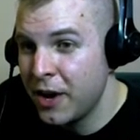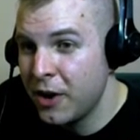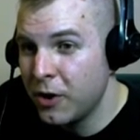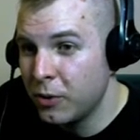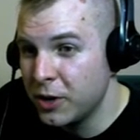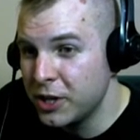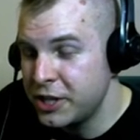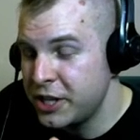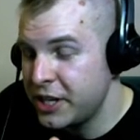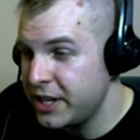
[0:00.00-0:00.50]

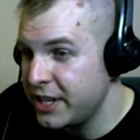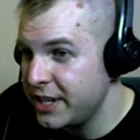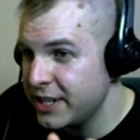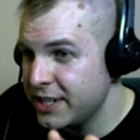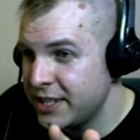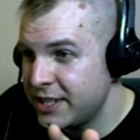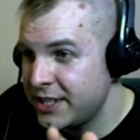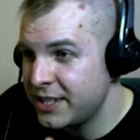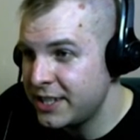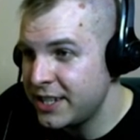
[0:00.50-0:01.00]
which he
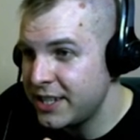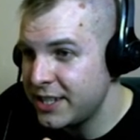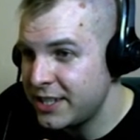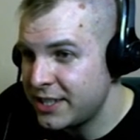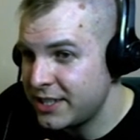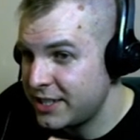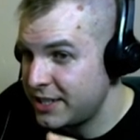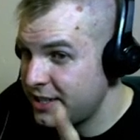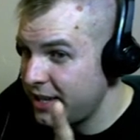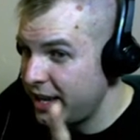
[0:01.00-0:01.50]

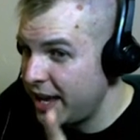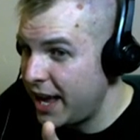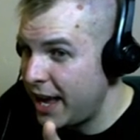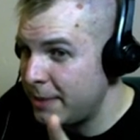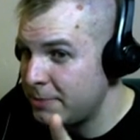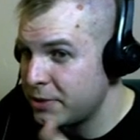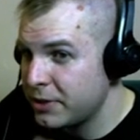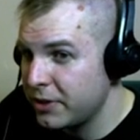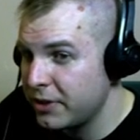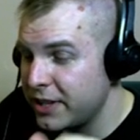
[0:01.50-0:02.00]
insists,
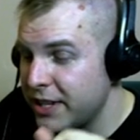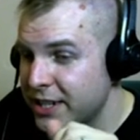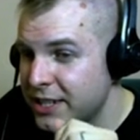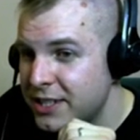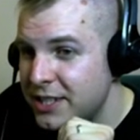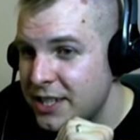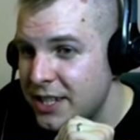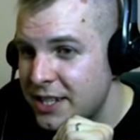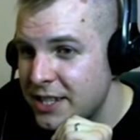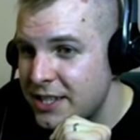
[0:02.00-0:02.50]
absolutely
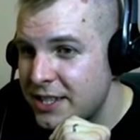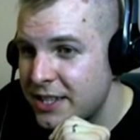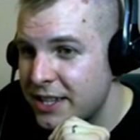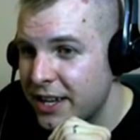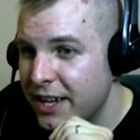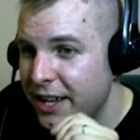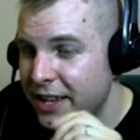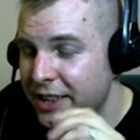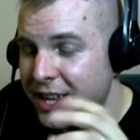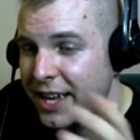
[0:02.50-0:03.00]
insists,
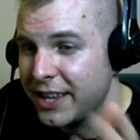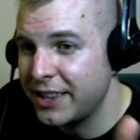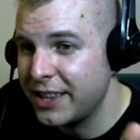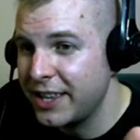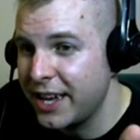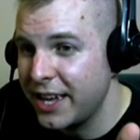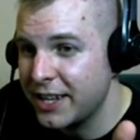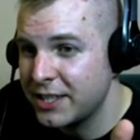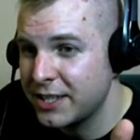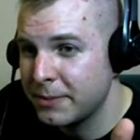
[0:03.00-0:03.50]
uh, that
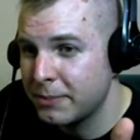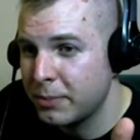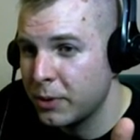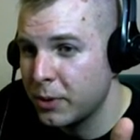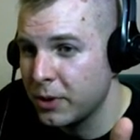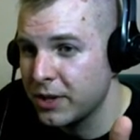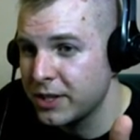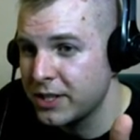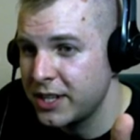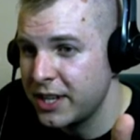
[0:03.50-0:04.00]
they
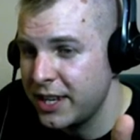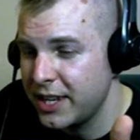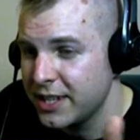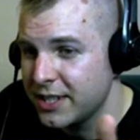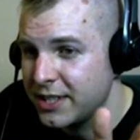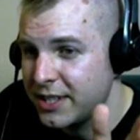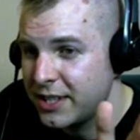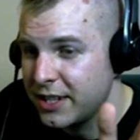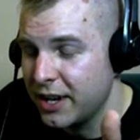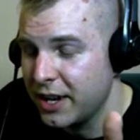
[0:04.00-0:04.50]
support
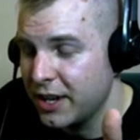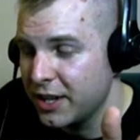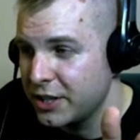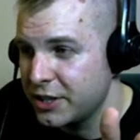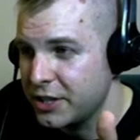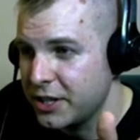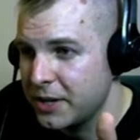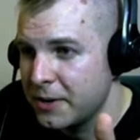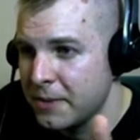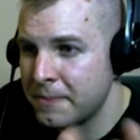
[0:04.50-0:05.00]
his
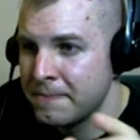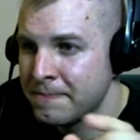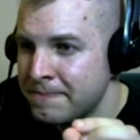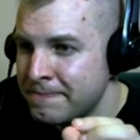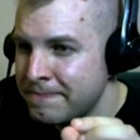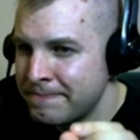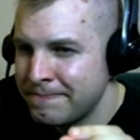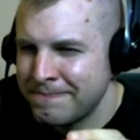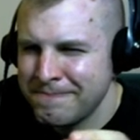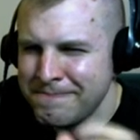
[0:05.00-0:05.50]
theology.
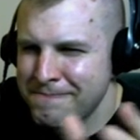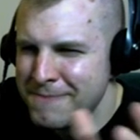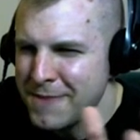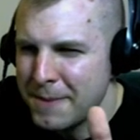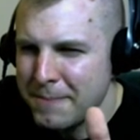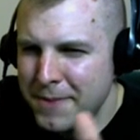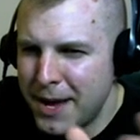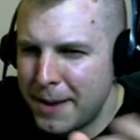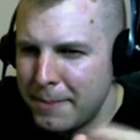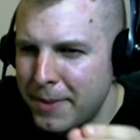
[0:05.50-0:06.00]

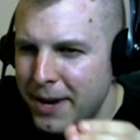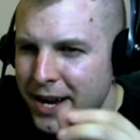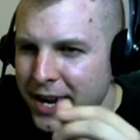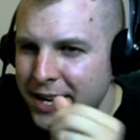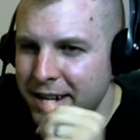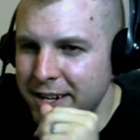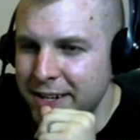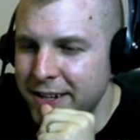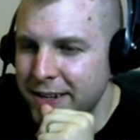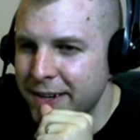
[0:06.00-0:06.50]
I'm not
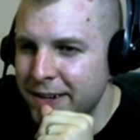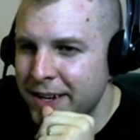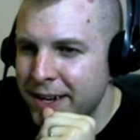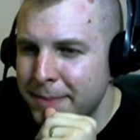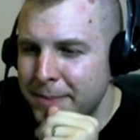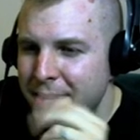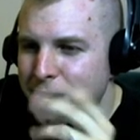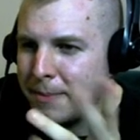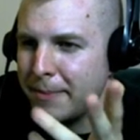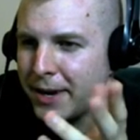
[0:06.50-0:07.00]
buying it, dude.
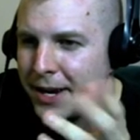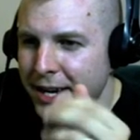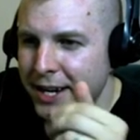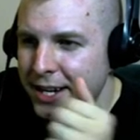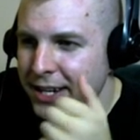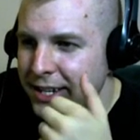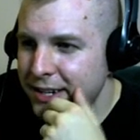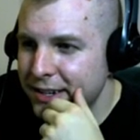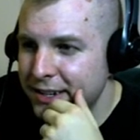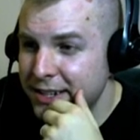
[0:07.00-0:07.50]
I'm not buying
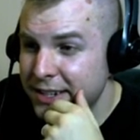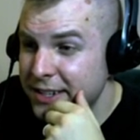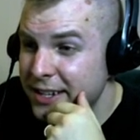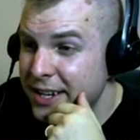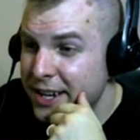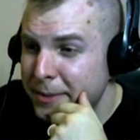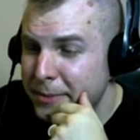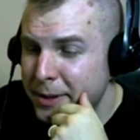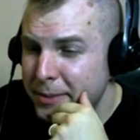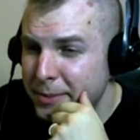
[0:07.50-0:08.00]
it, dude. You're
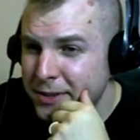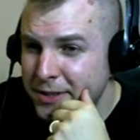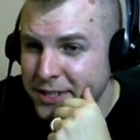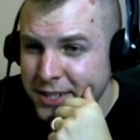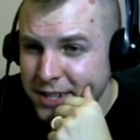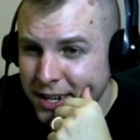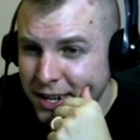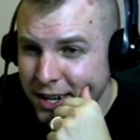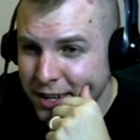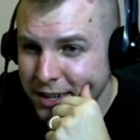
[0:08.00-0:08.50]
not a biblical
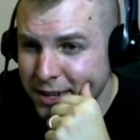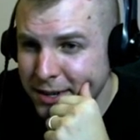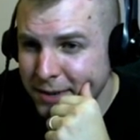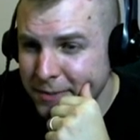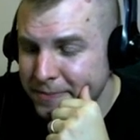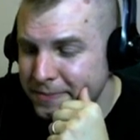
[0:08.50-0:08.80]
scholar.